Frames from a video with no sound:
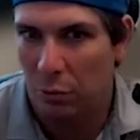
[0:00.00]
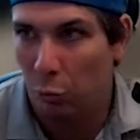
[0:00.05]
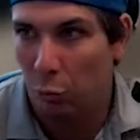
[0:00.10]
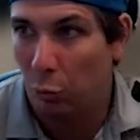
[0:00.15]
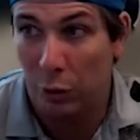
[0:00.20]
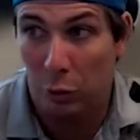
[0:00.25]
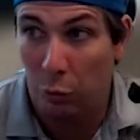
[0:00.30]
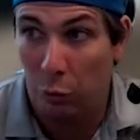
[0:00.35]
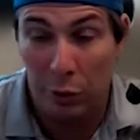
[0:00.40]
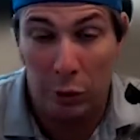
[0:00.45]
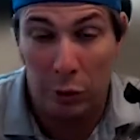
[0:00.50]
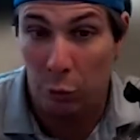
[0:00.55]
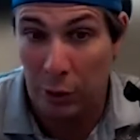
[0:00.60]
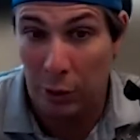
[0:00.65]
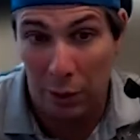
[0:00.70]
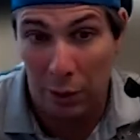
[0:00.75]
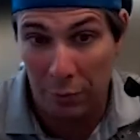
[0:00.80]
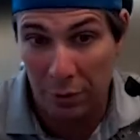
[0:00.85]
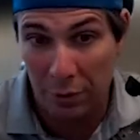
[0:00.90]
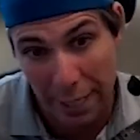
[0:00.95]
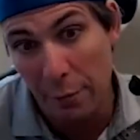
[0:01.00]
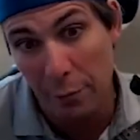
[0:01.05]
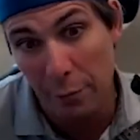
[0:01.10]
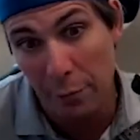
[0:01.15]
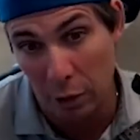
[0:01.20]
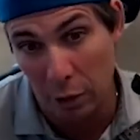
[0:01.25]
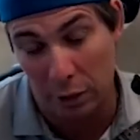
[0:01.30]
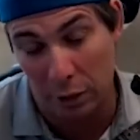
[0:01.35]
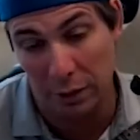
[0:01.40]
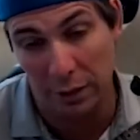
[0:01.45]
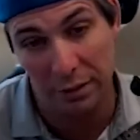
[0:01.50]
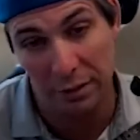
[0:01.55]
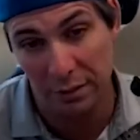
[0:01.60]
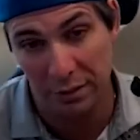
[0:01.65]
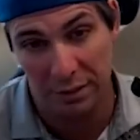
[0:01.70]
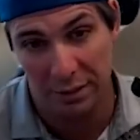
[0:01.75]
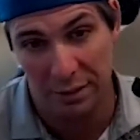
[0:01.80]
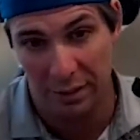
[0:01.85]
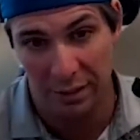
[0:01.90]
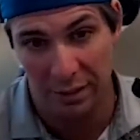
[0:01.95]
we, we do it every day
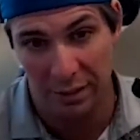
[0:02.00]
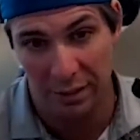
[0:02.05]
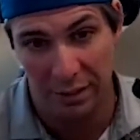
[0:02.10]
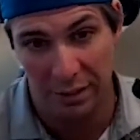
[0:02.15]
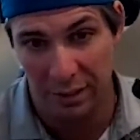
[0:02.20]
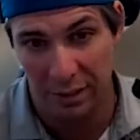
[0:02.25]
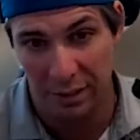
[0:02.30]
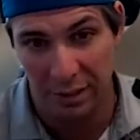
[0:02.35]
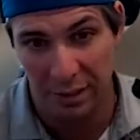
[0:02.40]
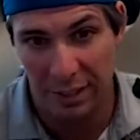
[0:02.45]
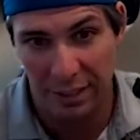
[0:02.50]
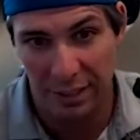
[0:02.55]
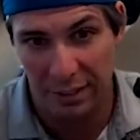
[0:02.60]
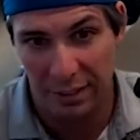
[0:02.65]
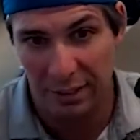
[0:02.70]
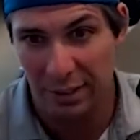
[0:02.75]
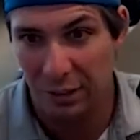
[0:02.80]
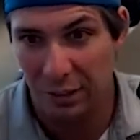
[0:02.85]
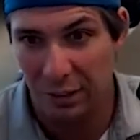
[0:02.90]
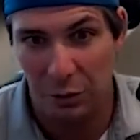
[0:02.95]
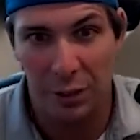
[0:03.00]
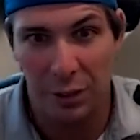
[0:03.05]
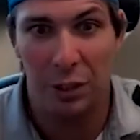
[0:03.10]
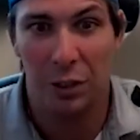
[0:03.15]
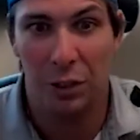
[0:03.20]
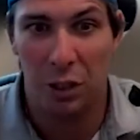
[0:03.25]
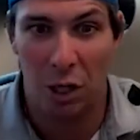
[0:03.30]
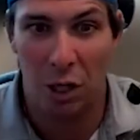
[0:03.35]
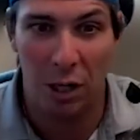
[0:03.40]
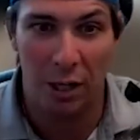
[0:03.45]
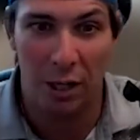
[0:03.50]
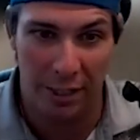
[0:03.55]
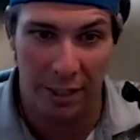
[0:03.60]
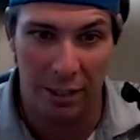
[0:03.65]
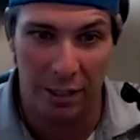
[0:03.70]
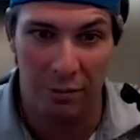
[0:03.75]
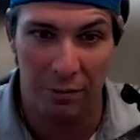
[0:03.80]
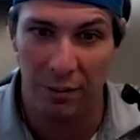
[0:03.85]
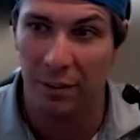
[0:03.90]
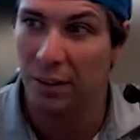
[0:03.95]
regardless right you get in your car
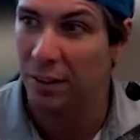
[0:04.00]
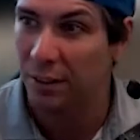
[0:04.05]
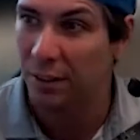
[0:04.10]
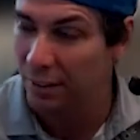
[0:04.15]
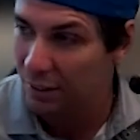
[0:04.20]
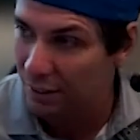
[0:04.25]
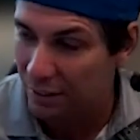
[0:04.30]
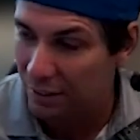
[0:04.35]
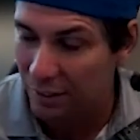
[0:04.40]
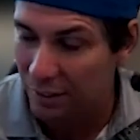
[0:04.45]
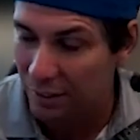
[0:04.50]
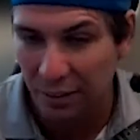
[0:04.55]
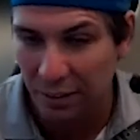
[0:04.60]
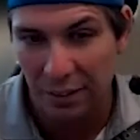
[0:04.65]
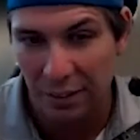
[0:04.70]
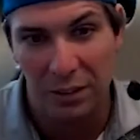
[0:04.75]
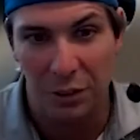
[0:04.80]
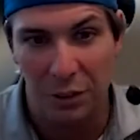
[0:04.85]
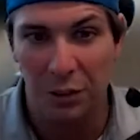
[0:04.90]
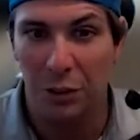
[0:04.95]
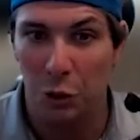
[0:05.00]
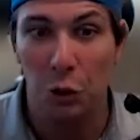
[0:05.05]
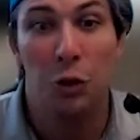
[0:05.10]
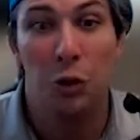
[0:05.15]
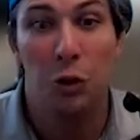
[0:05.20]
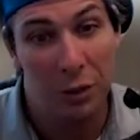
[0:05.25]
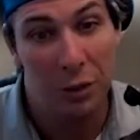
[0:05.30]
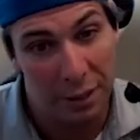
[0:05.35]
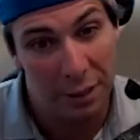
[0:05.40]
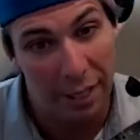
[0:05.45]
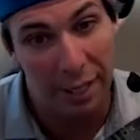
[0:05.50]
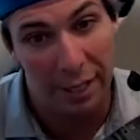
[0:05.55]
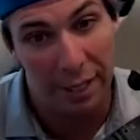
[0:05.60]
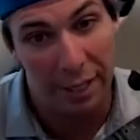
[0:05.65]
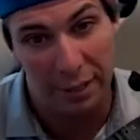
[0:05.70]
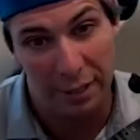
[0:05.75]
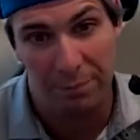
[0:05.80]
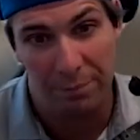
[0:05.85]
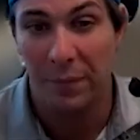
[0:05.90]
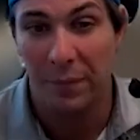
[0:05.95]
dave you, you could die
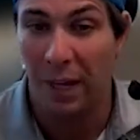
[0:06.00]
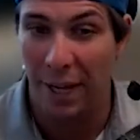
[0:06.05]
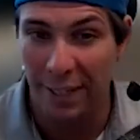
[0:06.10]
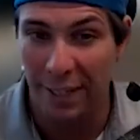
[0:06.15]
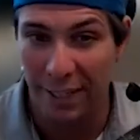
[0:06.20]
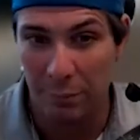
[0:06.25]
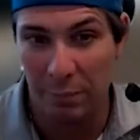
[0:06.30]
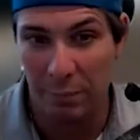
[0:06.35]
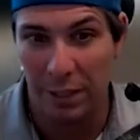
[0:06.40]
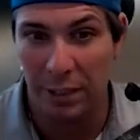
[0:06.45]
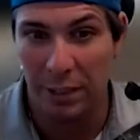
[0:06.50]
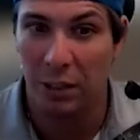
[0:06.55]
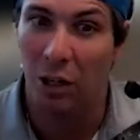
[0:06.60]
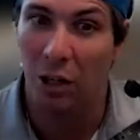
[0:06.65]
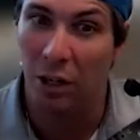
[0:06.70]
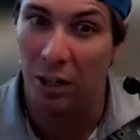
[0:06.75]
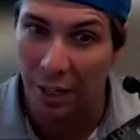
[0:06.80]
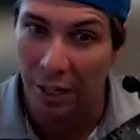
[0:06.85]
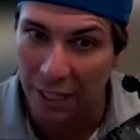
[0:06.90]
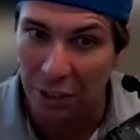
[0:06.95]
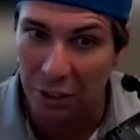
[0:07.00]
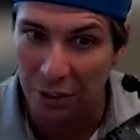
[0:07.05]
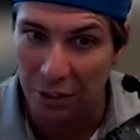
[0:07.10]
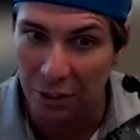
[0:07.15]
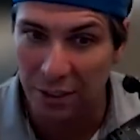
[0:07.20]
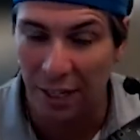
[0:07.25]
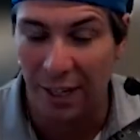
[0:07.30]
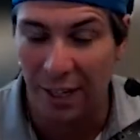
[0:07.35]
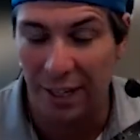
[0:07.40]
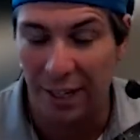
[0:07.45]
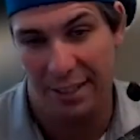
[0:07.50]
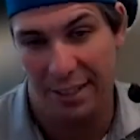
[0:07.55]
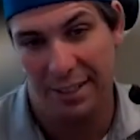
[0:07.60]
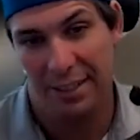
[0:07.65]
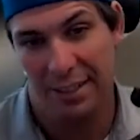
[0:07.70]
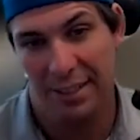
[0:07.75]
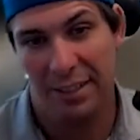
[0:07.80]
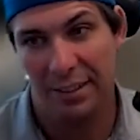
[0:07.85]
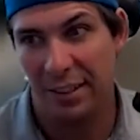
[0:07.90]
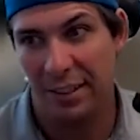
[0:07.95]
i get in my car i could die
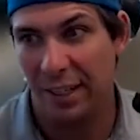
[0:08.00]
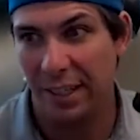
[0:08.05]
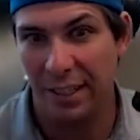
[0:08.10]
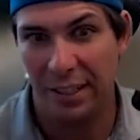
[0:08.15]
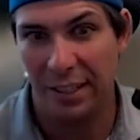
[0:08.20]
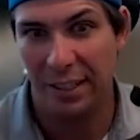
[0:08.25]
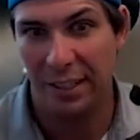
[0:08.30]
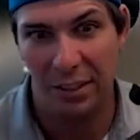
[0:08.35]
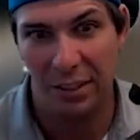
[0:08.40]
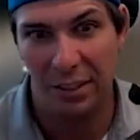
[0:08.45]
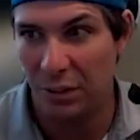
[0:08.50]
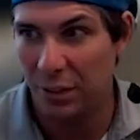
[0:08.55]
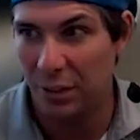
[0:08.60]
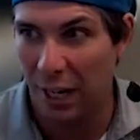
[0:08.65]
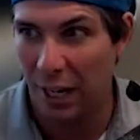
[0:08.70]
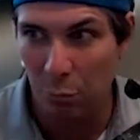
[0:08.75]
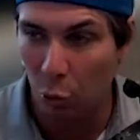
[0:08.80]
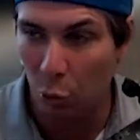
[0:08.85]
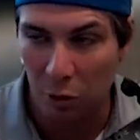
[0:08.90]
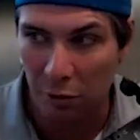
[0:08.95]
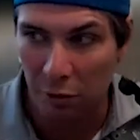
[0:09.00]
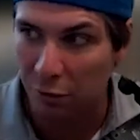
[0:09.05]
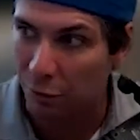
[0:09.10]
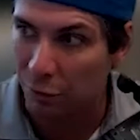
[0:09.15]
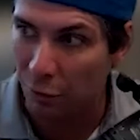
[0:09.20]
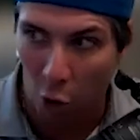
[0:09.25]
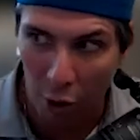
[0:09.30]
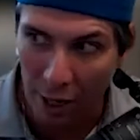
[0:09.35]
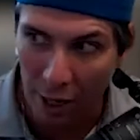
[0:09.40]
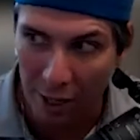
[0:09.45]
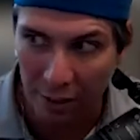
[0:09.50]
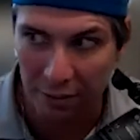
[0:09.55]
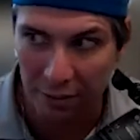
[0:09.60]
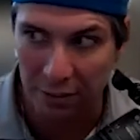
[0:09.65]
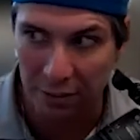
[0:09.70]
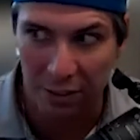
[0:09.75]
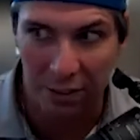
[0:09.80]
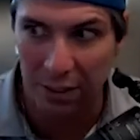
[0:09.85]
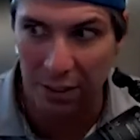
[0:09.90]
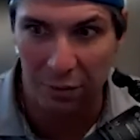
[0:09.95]
right you die more of car
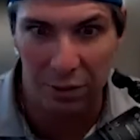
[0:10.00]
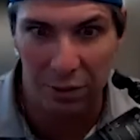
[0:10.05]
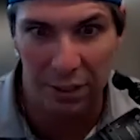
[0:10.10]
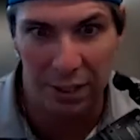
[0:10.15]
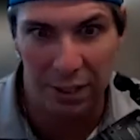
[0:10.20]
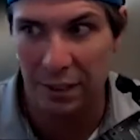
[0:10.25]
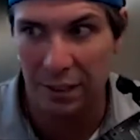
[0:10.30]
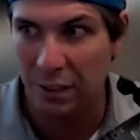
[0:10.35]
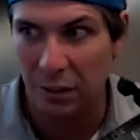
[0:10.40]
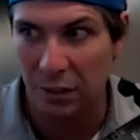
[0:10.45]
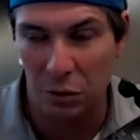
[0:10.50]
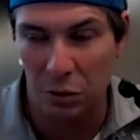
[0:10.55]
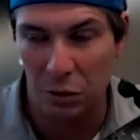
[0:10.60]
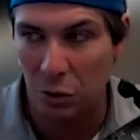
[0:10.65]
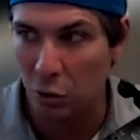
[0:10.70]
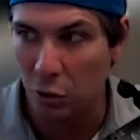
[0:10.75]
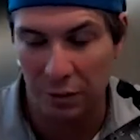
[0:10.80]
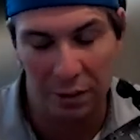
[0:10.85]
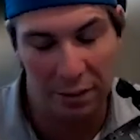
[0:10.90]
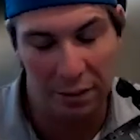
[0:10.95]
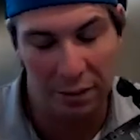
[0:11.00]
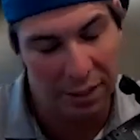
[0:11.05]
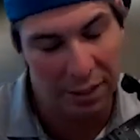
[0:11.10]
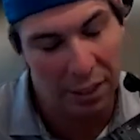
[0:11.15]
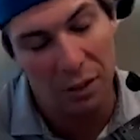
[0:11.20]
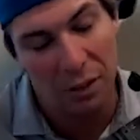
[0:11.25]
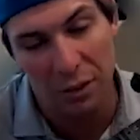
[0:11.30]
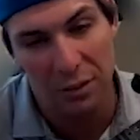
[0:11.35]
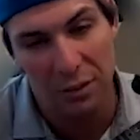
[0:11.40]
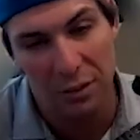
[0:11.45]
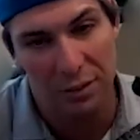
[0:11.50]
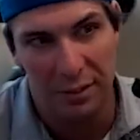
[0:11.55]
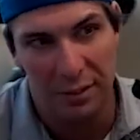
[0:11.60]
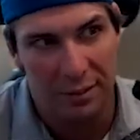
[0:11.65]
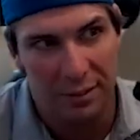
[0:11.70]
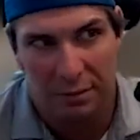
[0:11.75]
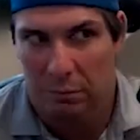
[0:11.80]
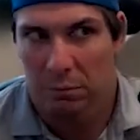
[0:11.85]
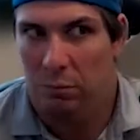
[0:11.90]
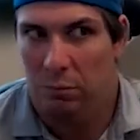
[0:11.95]
accidents every day than you do of anything else
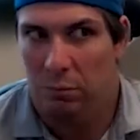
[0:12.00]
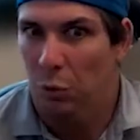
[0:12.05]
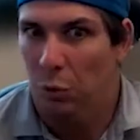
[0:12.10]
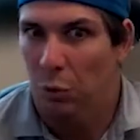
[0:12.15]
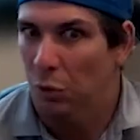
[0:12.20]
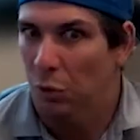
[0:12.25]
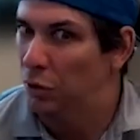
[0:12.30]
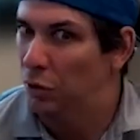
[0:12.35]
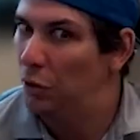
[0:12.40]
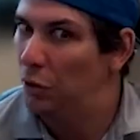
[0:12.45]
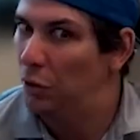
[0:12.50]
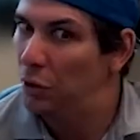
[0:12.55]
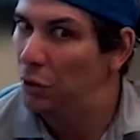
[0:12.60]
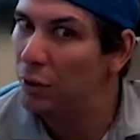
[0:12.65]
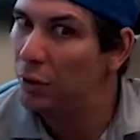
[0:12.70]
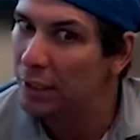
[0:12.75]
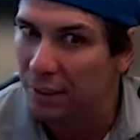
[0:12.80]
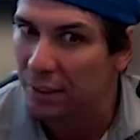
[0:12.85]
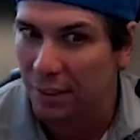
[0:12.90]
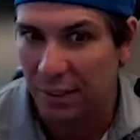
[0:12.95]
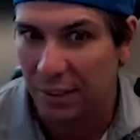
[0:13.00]
we still do it